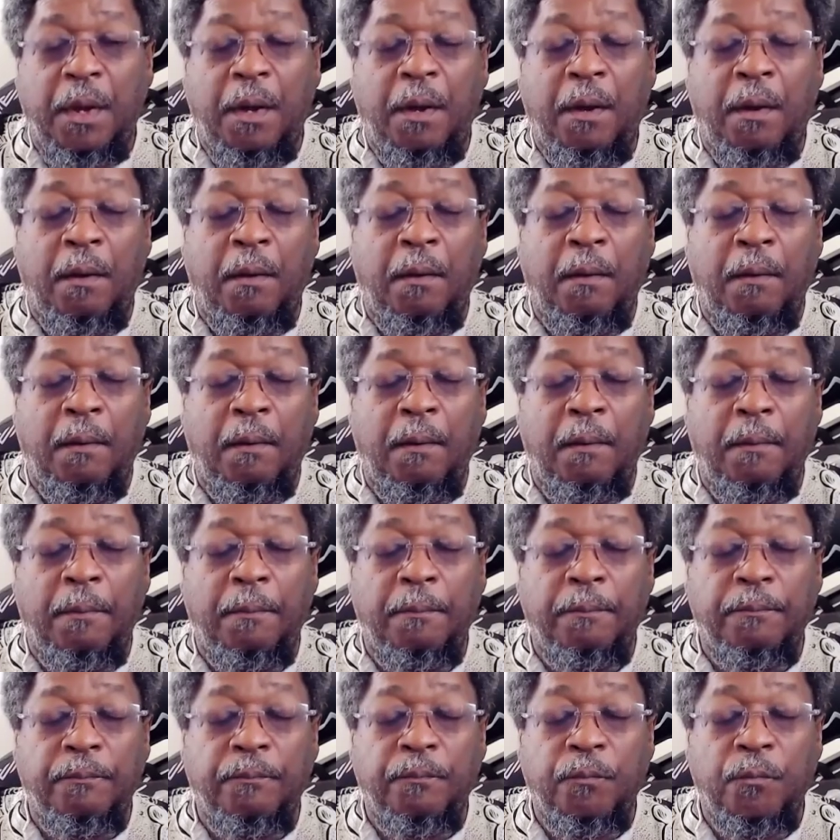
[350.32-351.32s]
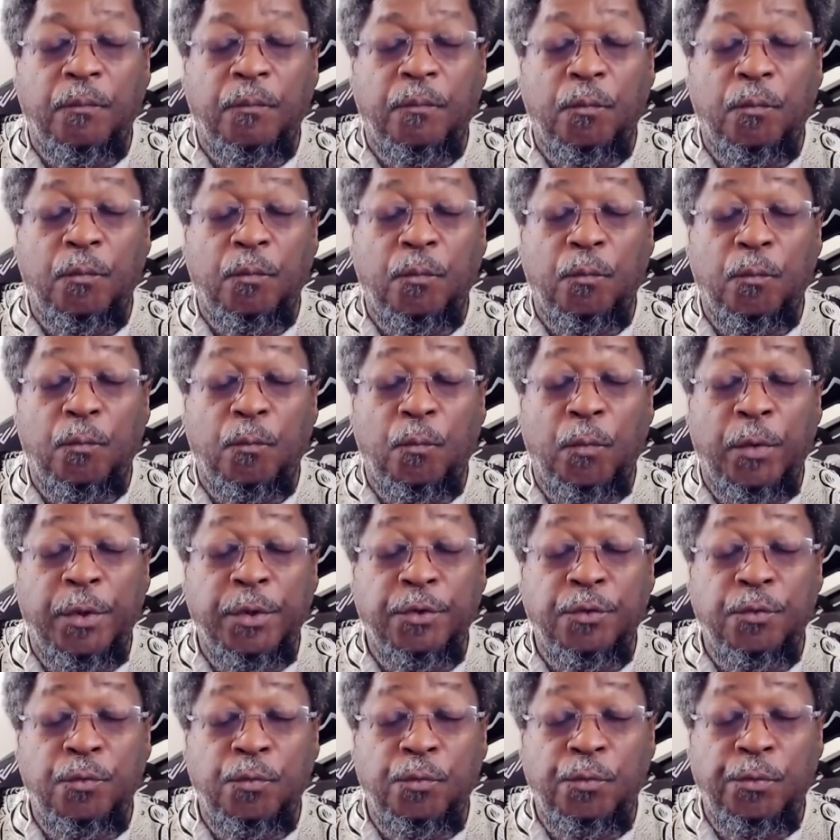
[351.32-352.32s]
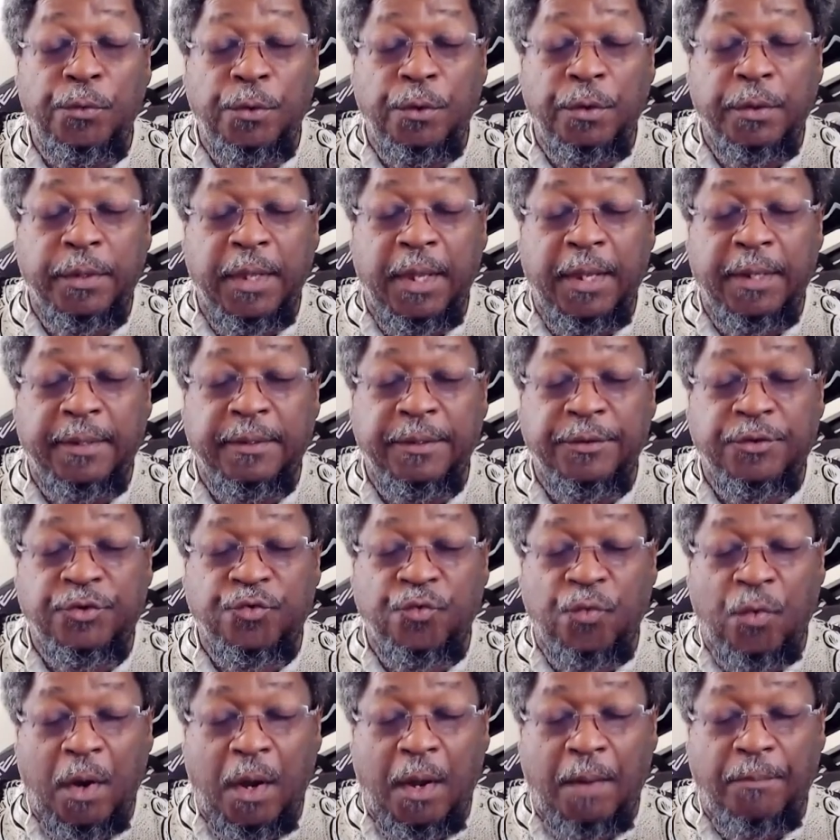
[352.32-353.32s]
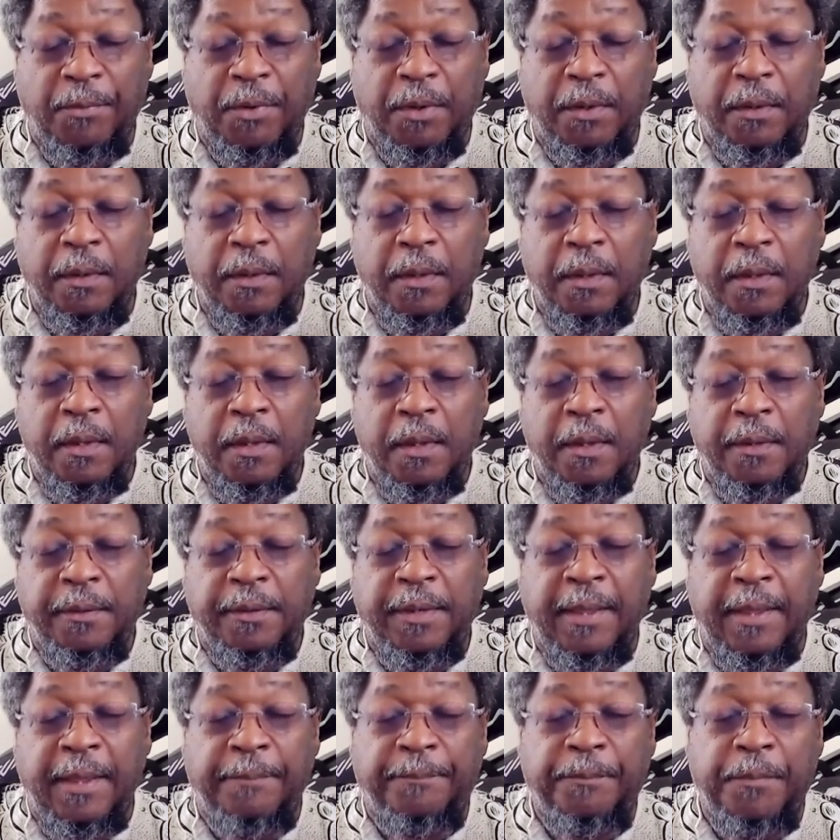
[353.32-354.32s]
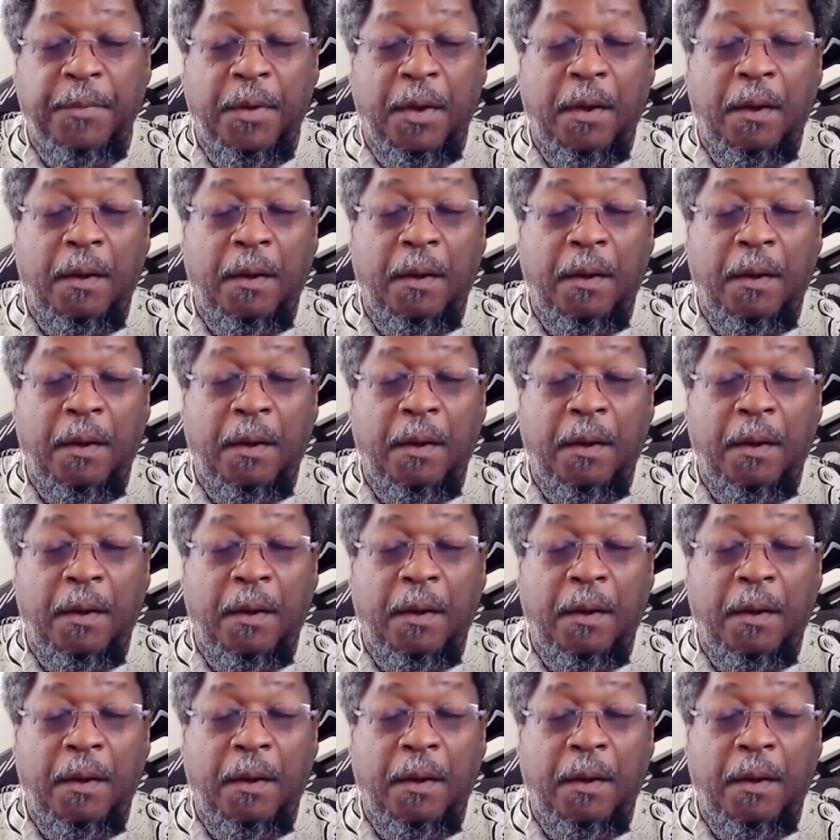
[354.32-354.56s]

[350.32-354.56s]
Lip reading: Um, when you look at the trauma that